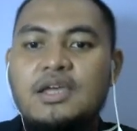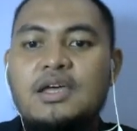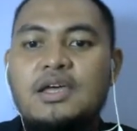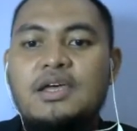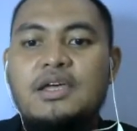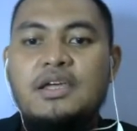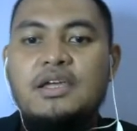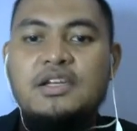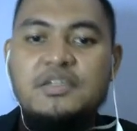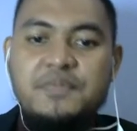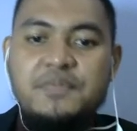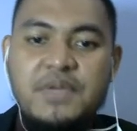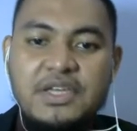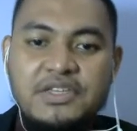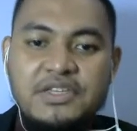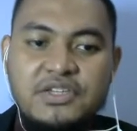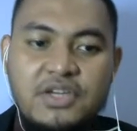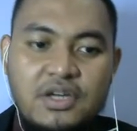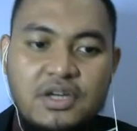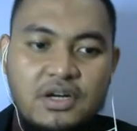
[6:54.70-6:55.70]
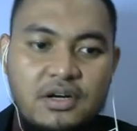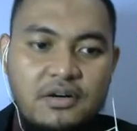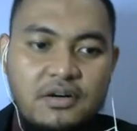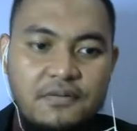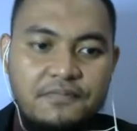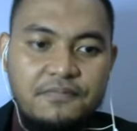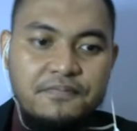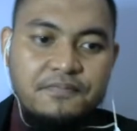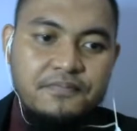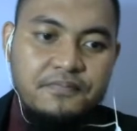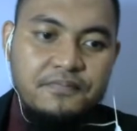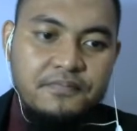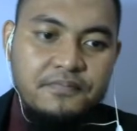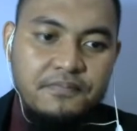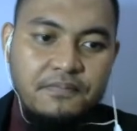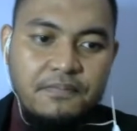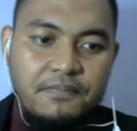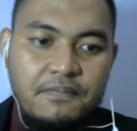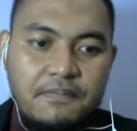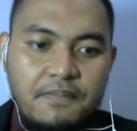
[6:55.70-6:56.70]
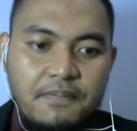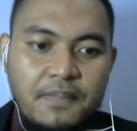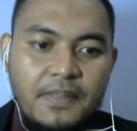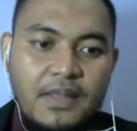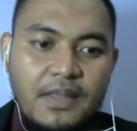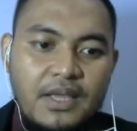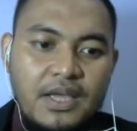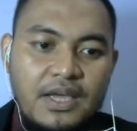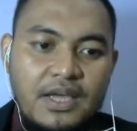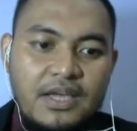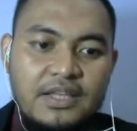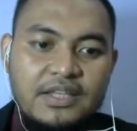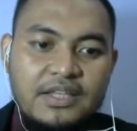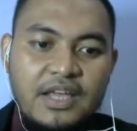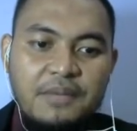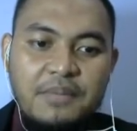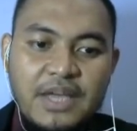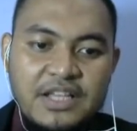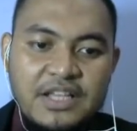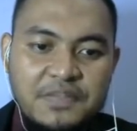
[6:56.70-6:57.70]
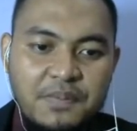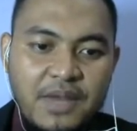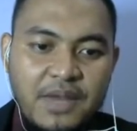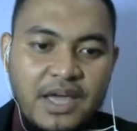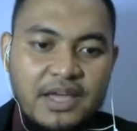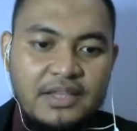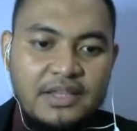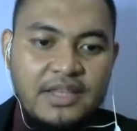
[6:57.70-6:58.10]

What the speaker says: In this picture, it can be explained